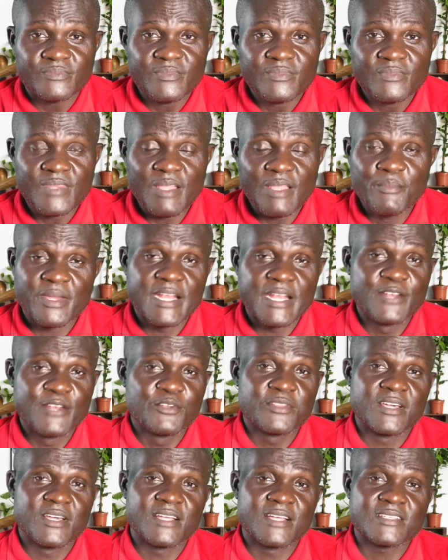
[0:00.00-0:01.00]
but I know
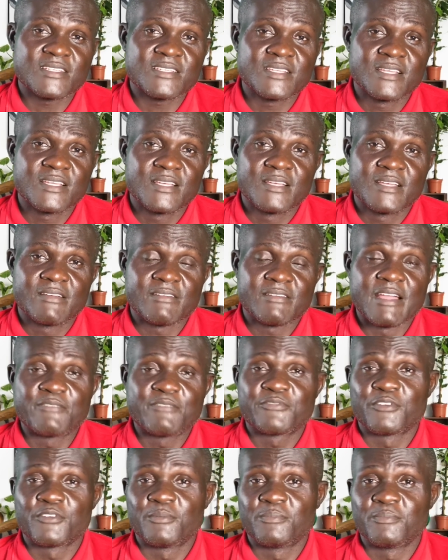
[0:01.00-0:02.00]
that. Right
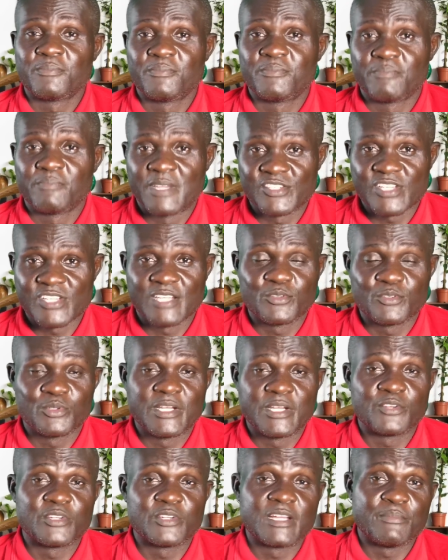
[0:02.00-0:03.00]
from my childhood, I
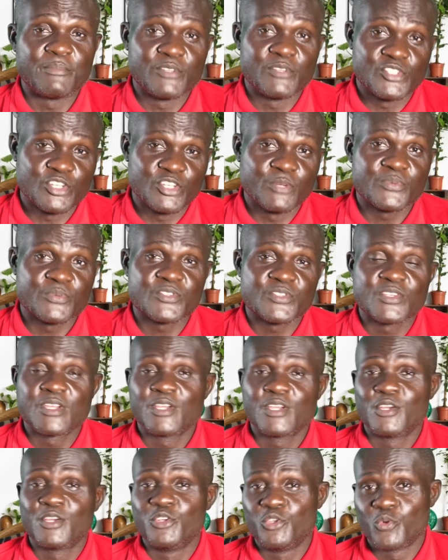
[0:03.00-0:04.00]
know that bishops
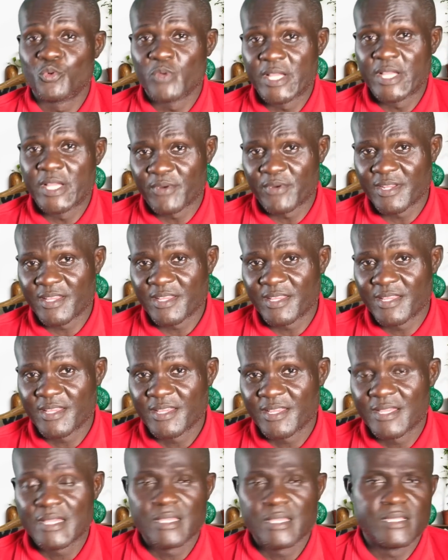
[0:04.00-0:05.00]
do wear ring.
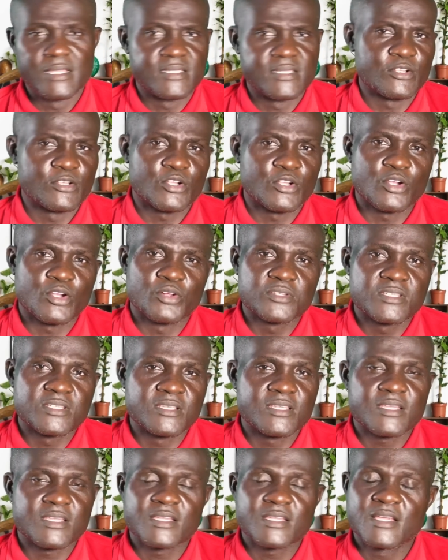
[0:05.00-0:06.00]
Is it occultic?
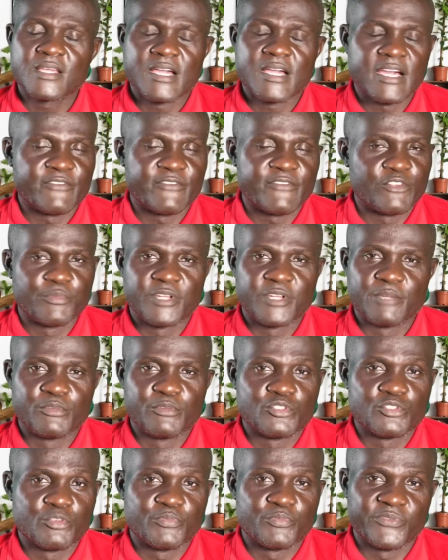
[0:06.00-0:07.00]
I've not been able to
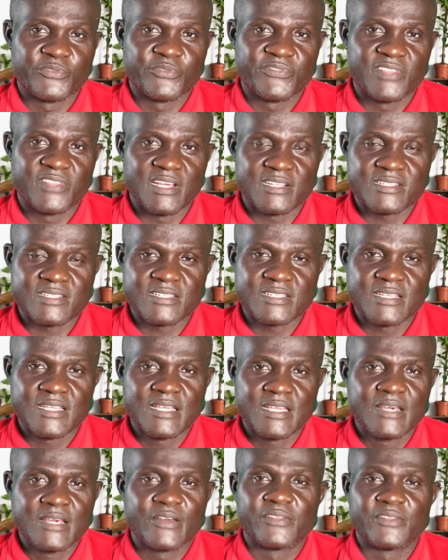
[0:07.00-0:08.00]
prove that.
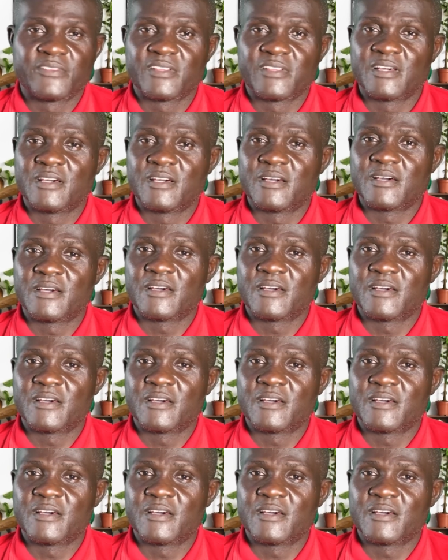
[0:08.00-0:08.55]
The